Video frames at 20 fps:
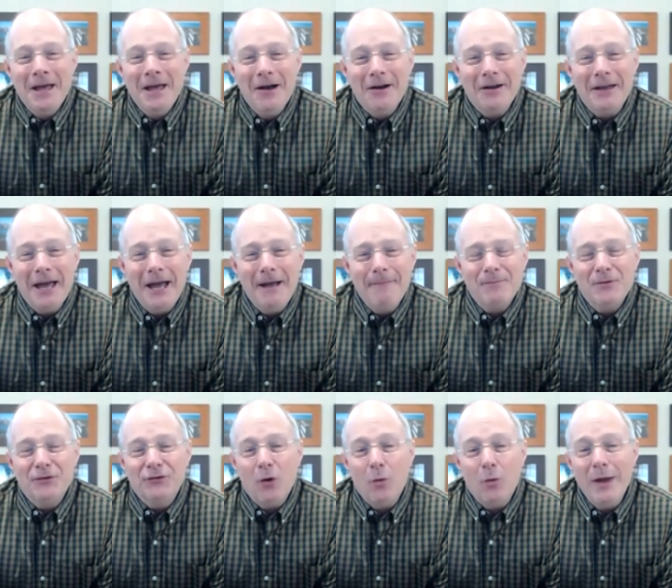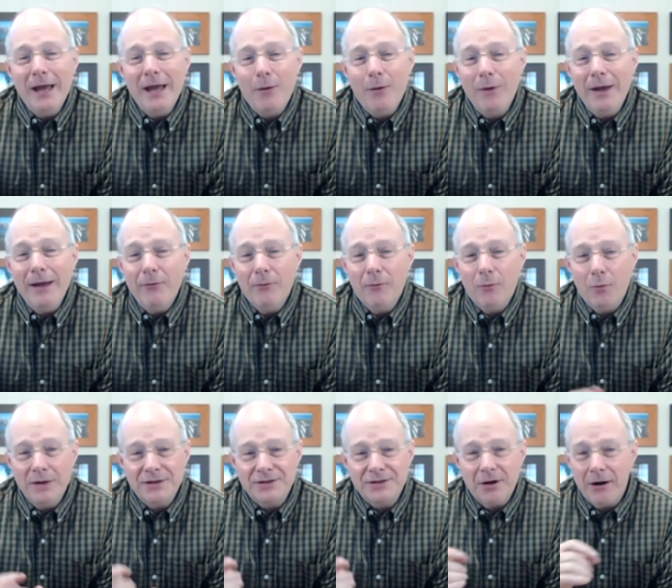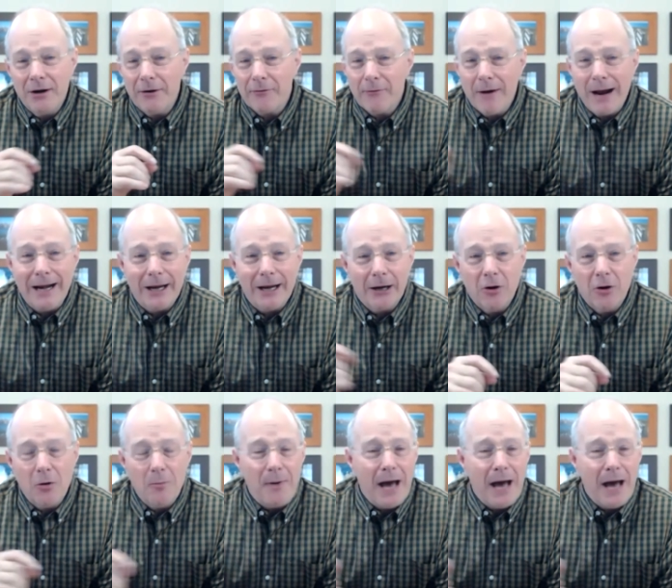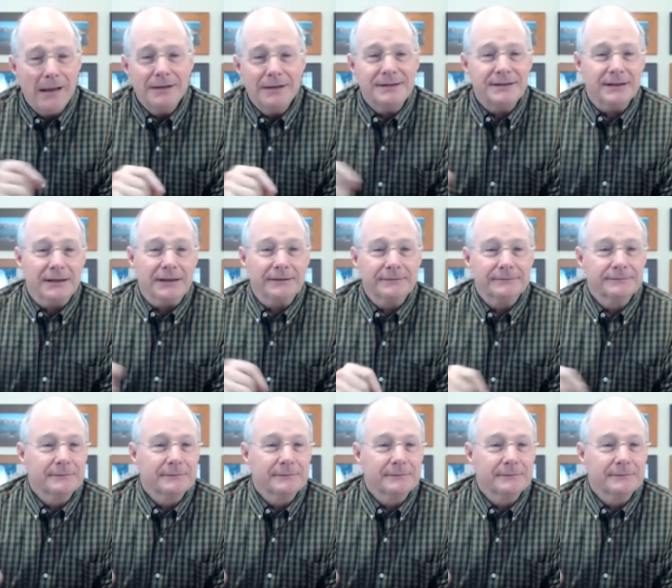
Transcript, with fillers: Okay. So we we we started writing our own policy